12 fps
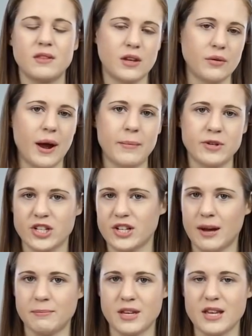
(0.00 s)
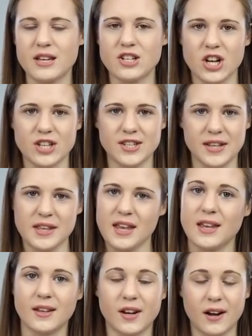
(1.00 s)
your rabbit should not be ingesting the
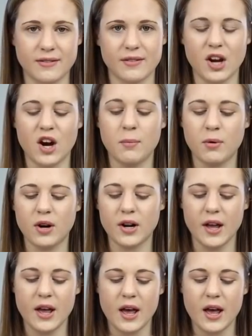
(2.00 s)
ink off of cardboard.